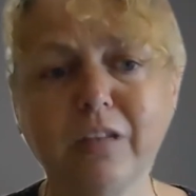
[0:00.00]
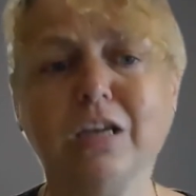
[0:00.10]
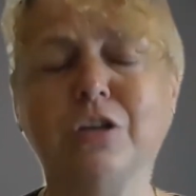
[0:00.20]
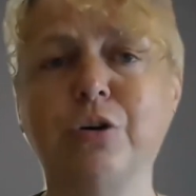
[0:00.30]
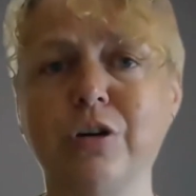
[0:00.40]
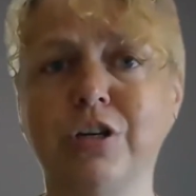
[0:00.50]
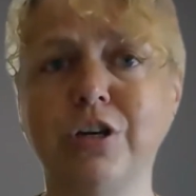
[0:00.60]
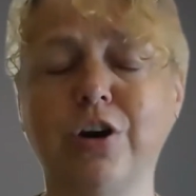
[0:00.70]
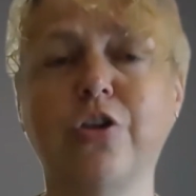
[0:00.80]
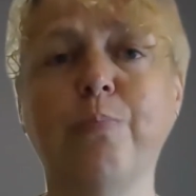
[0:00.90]
So as
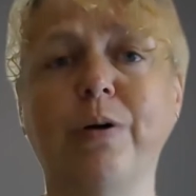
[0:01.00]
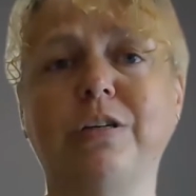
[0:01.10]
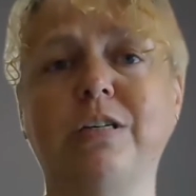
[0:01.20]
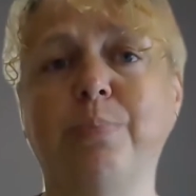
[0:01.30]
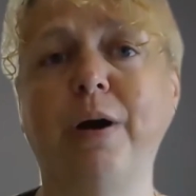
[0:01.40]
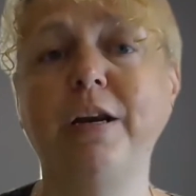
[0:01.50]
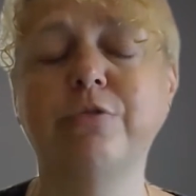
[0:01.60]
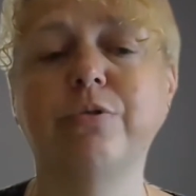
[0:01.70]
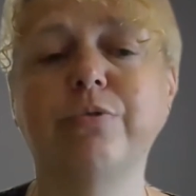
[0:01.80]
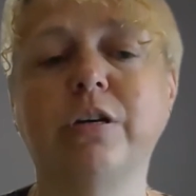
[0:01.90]
such,
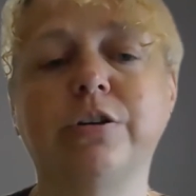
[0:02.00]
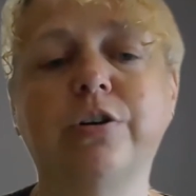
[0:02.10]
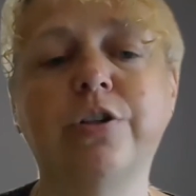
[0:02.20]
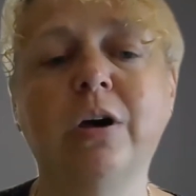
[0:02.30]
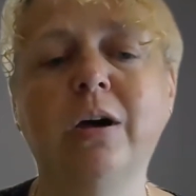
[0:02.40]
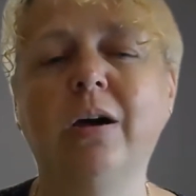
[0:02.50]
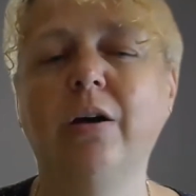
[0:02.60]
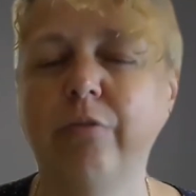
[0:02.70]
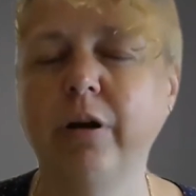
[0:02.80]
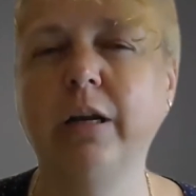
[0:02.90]
participatory research
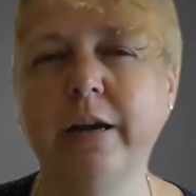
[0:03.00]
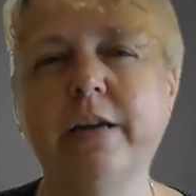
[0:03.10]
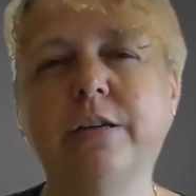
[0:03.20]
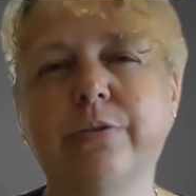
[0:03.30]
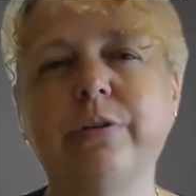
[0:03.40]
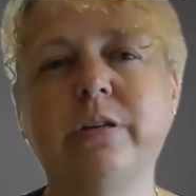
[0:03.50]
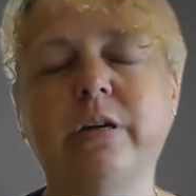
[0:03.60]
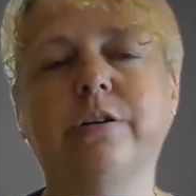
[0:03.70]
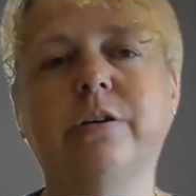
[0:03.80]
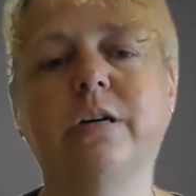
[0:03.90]
really is
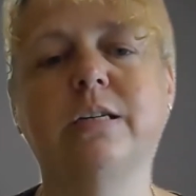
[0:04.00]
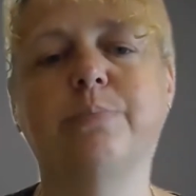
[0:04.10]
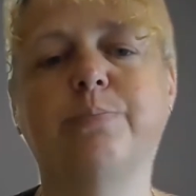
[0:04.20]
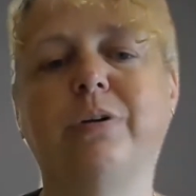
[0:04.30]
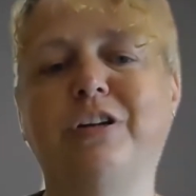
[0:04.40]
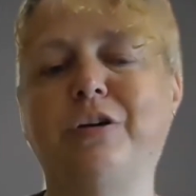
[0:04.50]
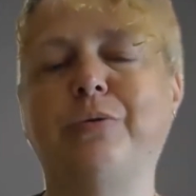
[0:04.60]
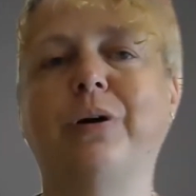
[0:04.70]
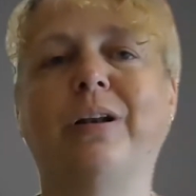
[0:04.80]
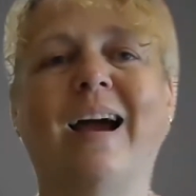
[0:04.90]
considered as a
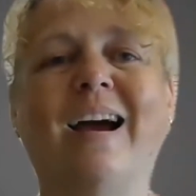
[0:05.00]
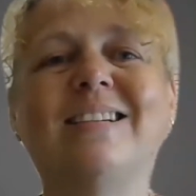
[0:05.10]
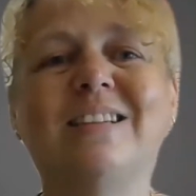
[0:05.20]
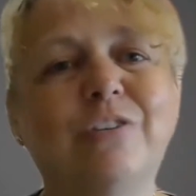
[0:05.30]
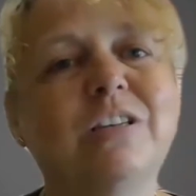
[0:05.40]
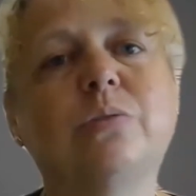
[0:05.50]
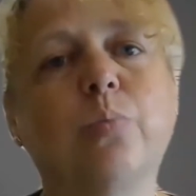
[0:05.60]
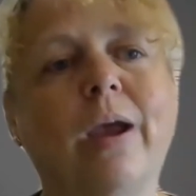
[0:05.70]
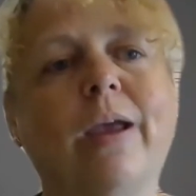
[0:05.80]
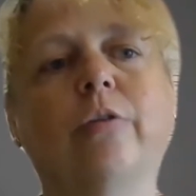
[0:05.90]
political and activist
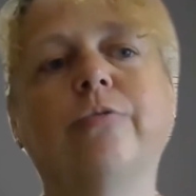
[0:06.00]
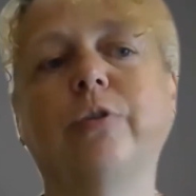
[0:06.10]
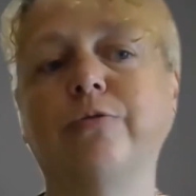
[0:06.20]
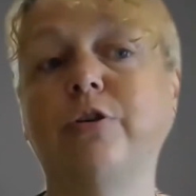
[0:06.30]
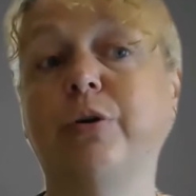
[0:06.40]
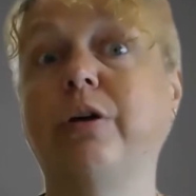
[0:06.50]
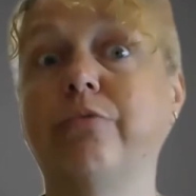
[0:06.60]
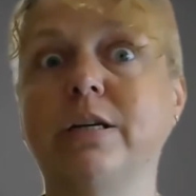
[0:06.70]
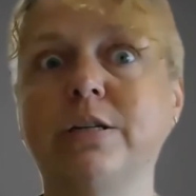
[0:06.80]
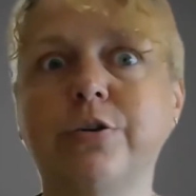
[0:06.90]
way of doing
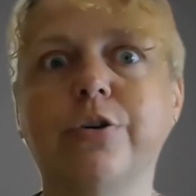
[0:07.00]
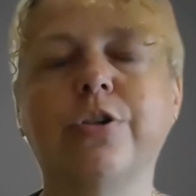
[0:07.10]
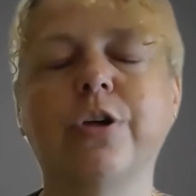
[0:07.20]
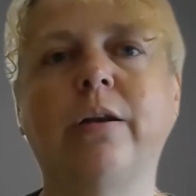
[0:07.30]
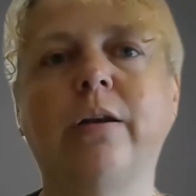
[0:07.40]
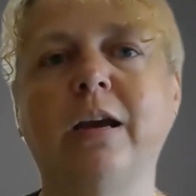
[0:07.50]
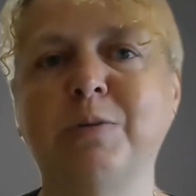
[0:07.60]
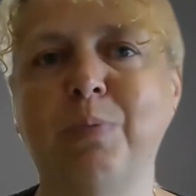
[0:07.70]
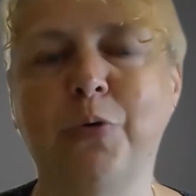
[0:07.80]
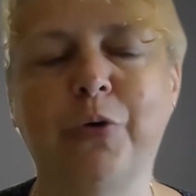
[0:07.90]
research and
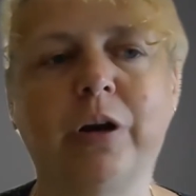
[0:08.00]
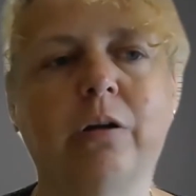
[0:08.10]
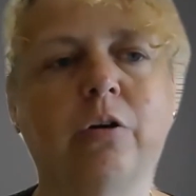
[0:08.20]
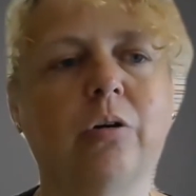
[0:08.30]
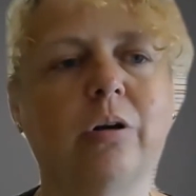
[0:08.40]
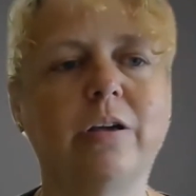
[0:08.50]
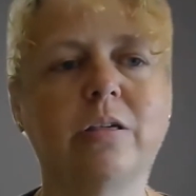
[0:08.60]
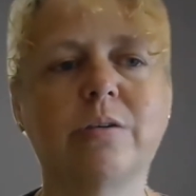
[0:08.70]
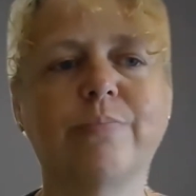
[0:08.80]
exploring knowledge.